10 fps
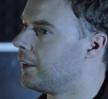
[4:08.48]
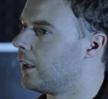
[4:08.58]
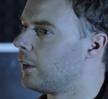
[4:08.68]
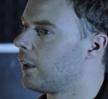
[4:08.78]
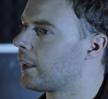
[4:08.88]

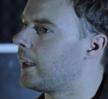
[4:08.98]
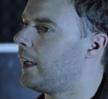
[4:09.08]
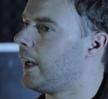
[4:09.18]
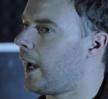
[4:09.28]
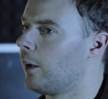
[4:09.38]
know, like,
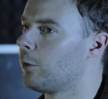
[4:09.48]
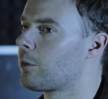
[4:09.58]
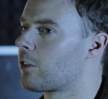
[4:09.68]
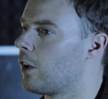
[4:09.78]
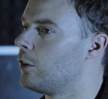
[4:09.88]
it helps
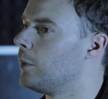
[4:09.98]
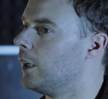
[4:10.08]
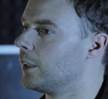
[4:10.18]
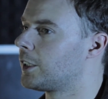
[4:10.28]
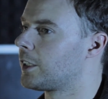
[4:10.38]
so
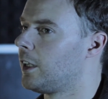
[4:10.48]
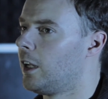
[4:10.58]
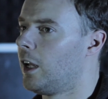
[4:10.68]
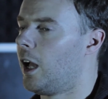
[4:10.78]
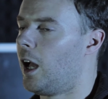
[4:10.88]
much.
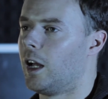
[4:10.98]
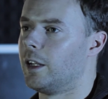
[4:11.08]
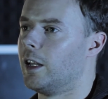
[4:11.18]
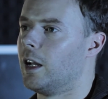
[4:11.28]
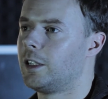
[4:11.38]

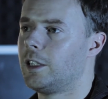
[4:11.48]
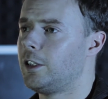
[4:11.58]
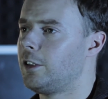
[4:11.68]
And you